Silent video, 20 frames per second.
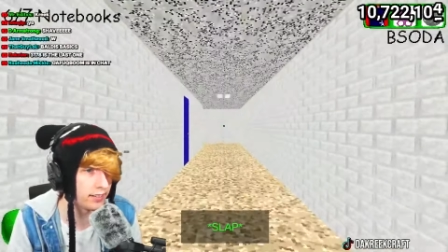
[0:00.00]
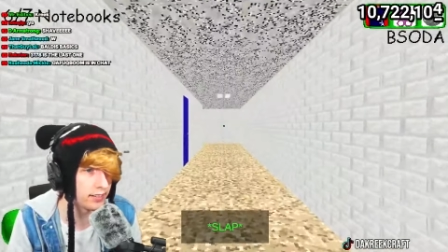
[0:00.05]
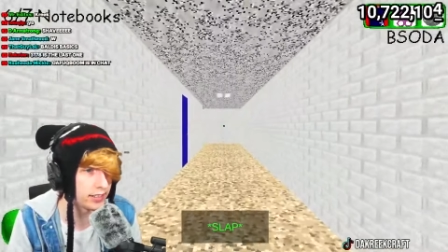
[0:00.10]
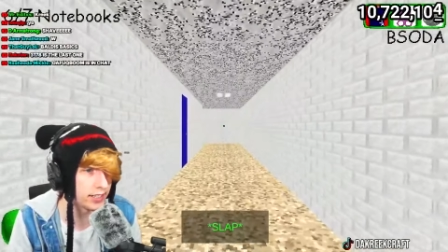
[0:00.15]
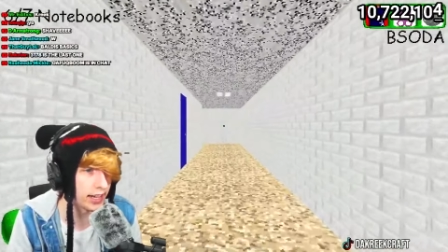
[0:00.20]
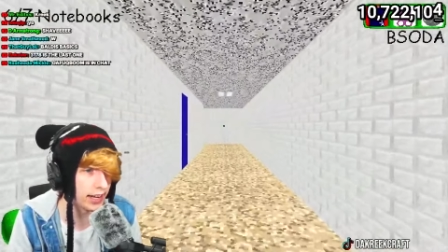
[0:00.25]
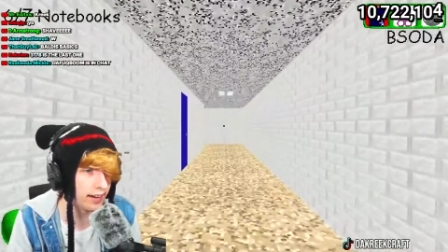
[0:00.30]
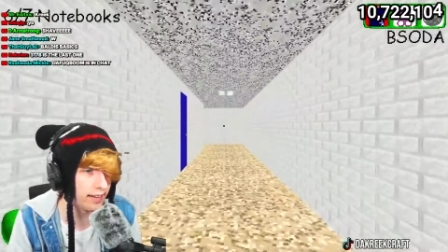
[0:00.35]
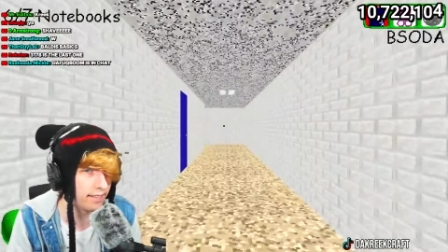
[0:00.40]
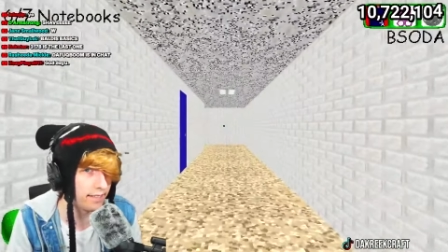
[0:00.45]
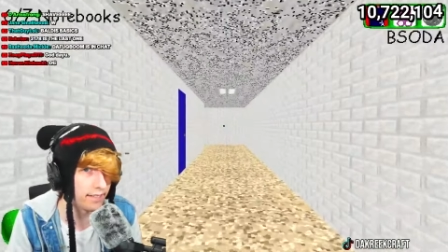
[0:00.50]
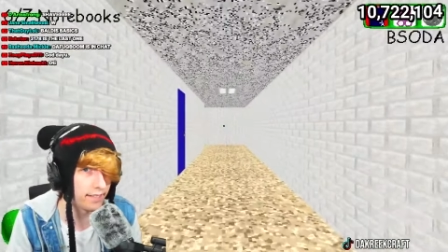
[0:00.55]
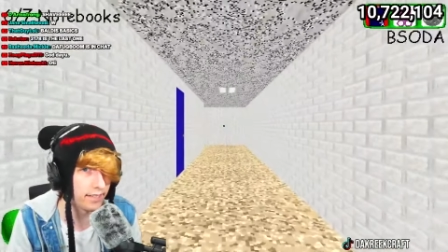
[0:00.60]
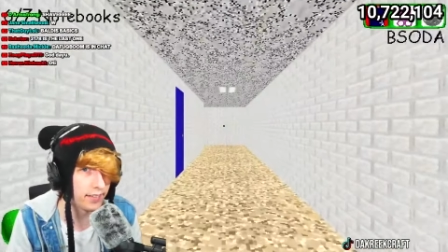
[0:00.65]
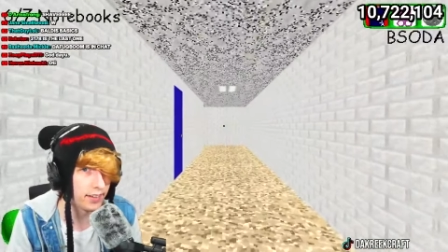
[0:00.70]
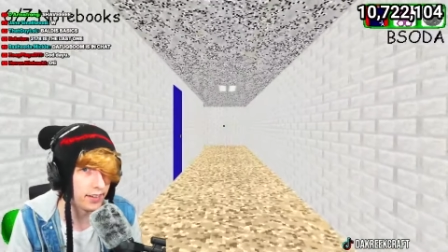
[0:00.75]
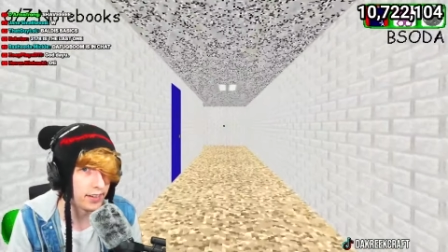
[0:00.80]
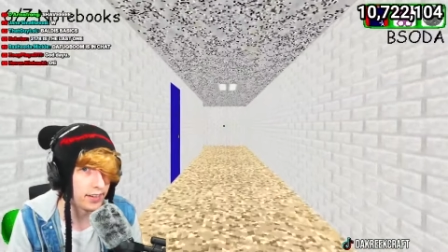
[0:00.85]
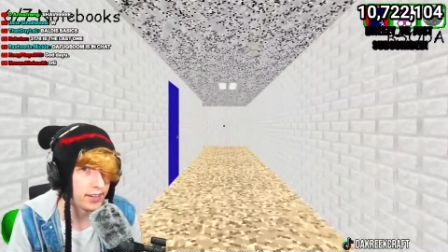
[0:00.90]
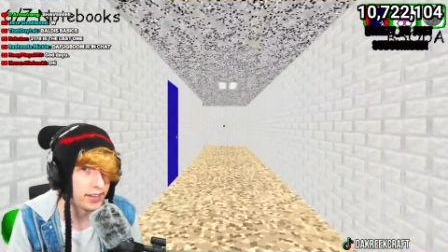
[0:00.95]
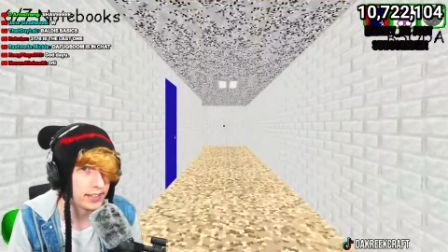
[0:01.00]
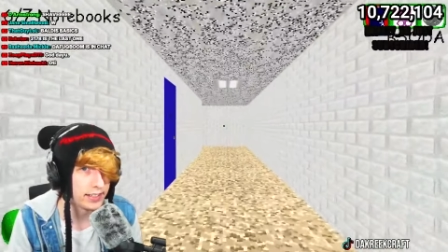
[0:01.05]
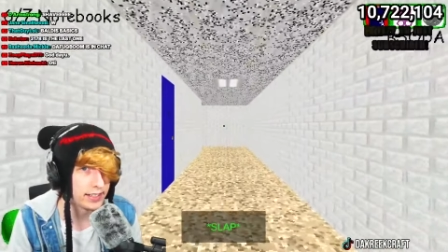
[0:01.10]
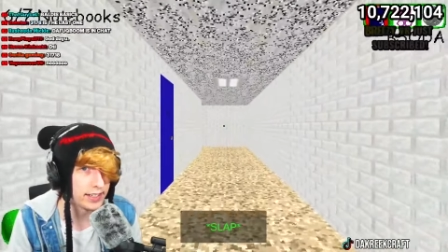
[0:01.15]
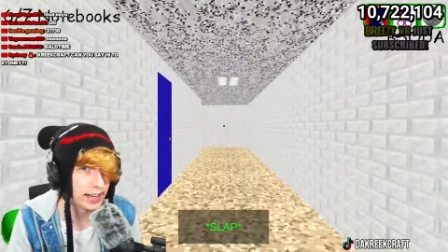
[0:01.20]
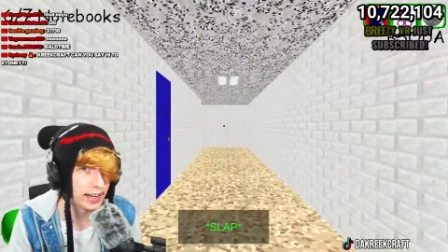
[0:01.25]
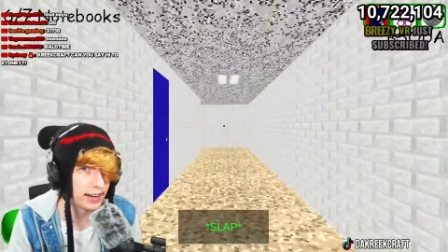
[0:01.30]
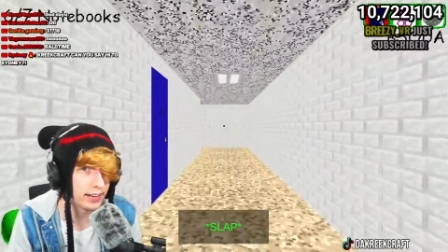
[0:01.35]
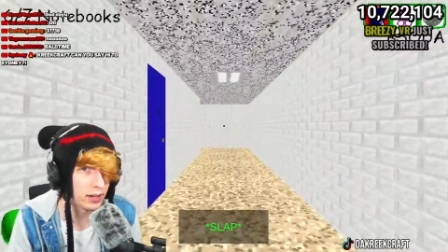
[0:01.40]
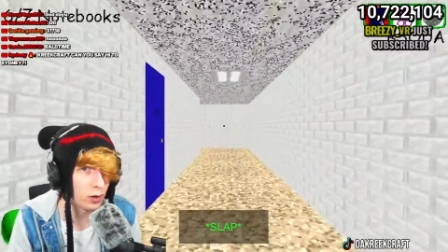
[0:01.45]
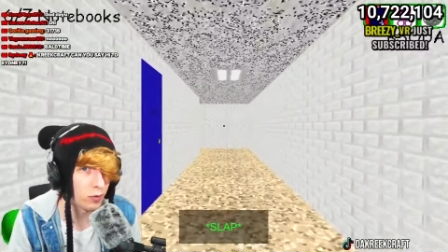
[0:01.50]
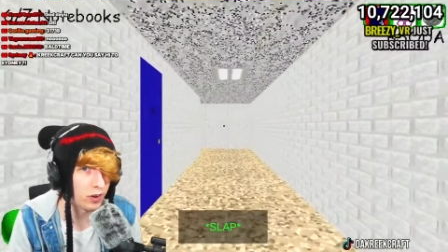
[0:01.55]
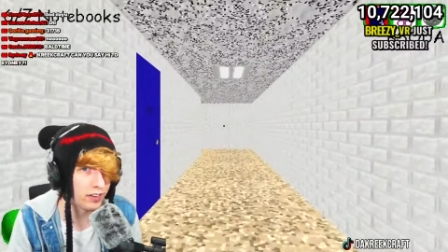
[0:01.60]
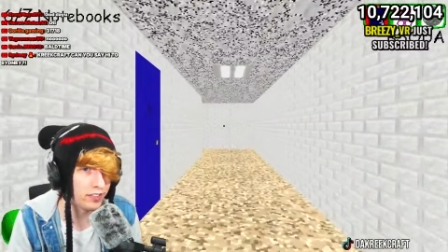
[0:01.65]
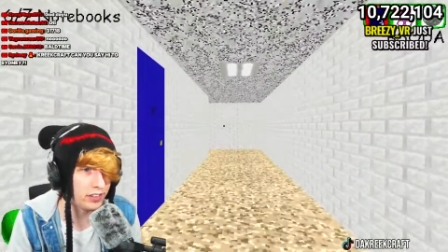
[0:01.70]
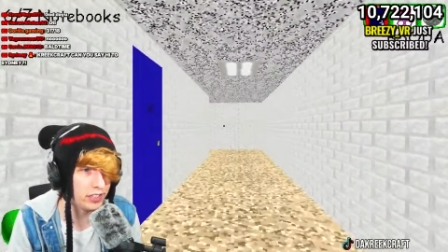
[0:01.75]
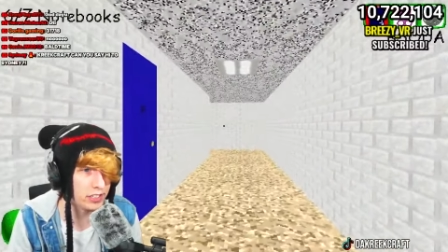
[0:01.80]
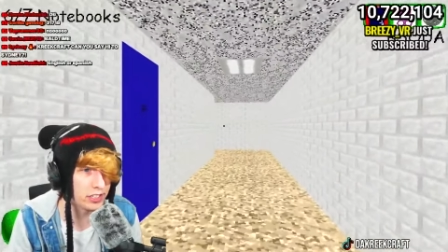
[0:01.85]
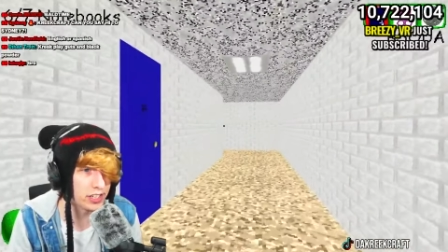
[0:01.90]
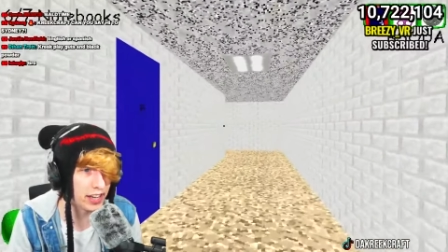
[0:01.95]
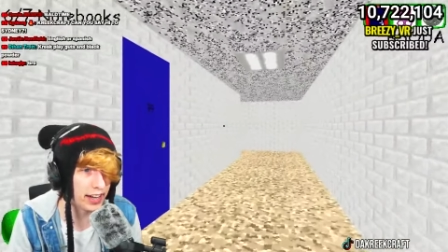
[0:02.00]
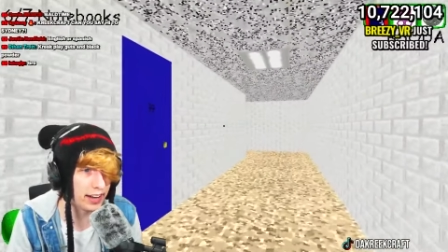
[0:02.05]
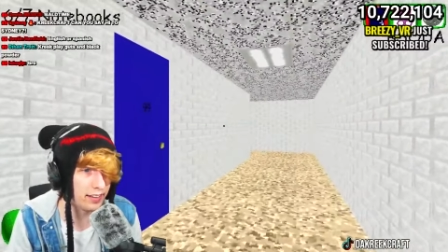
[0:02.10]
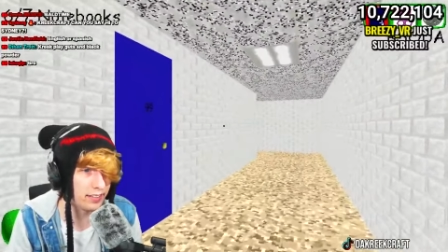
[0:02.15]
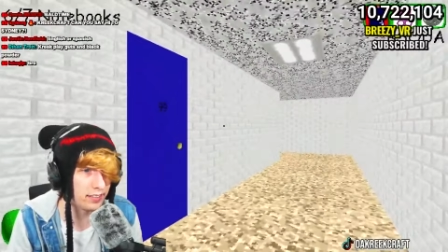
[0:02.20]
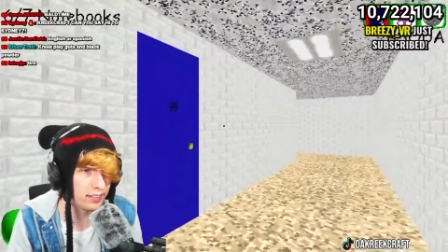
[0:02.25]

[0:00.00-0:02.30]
Check it out. Check it out. Y'all ready for this? Check it out.